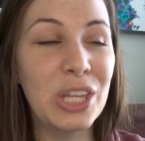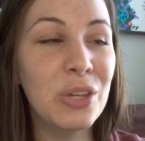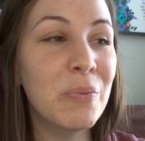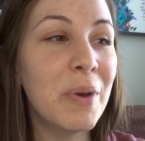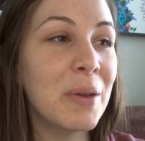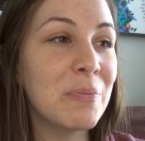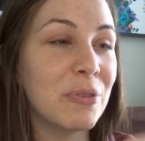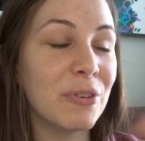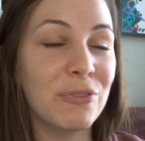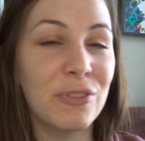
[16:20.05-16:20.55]
You
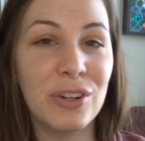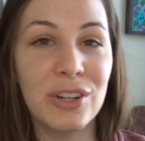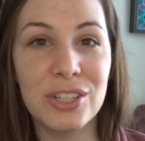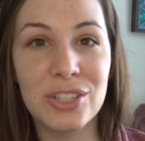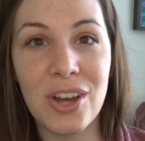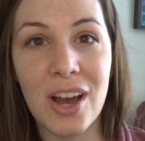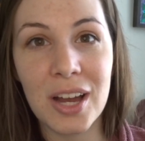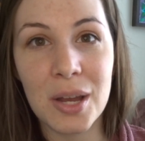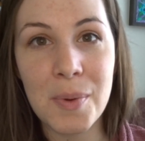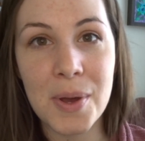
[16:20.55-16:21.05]
might prefer to
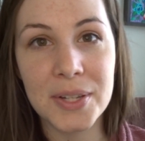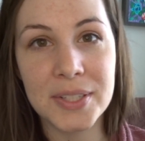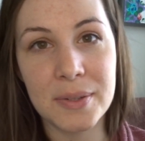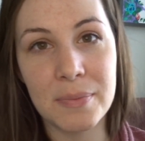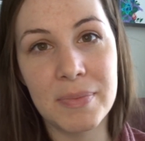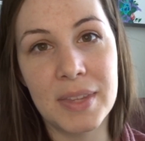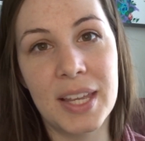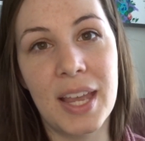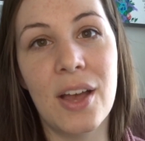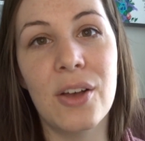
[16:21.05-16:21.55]
talk about
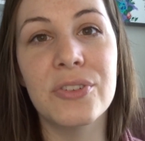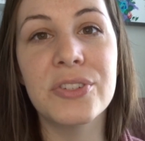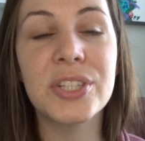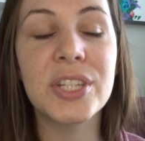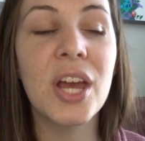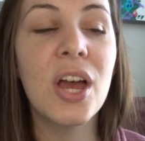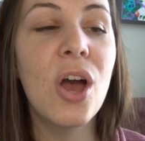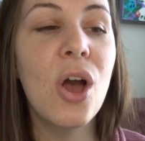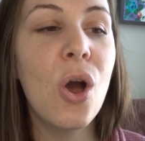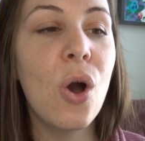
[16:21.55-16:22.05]
something else